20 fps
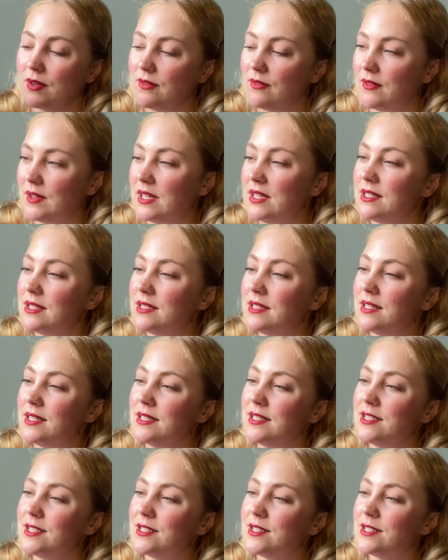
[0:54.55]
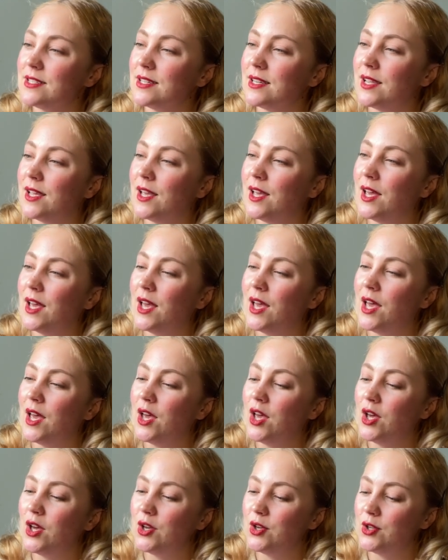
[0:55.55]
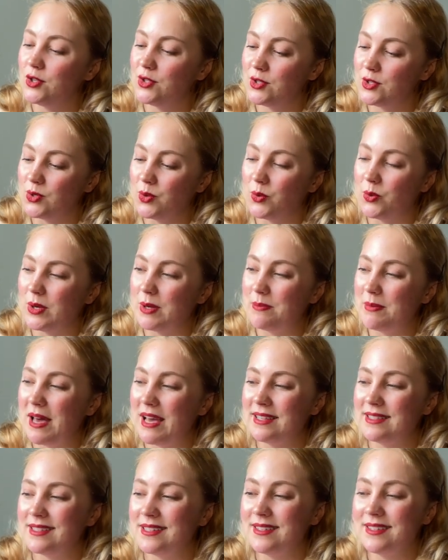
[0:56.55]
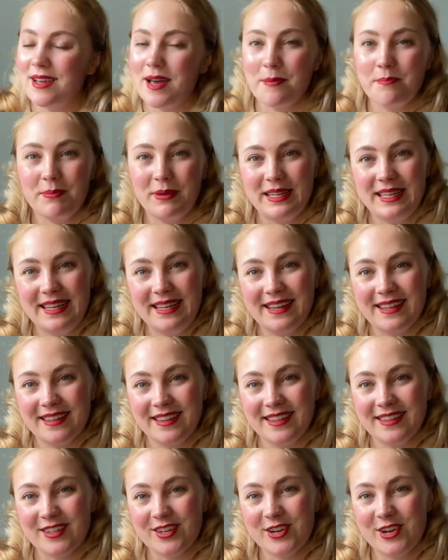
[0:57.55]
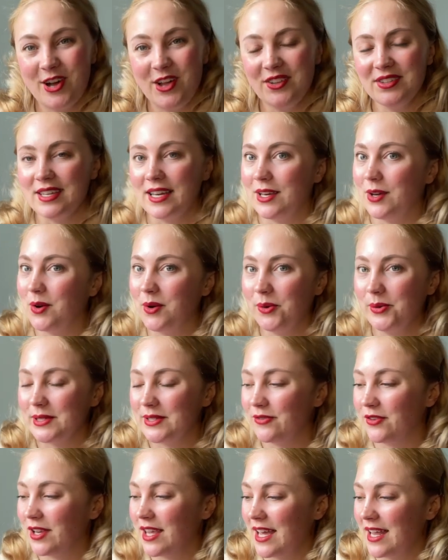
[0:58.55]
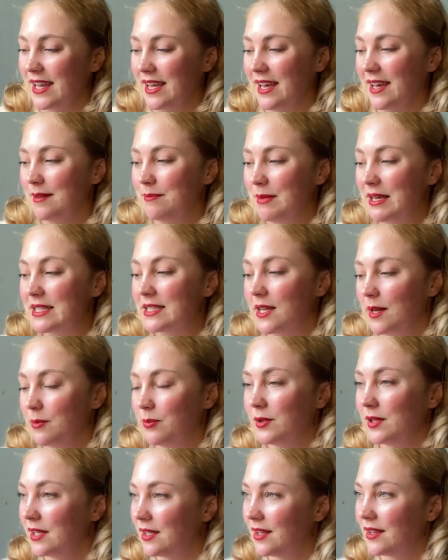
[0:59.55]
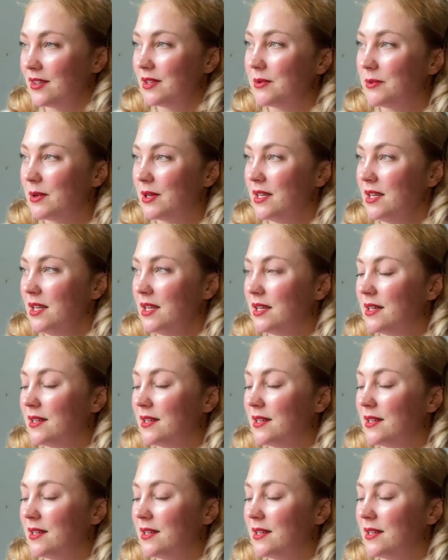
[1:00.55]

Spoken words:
vintage sewing pattern company, I think they're called. I always forget it. I mix up with another one.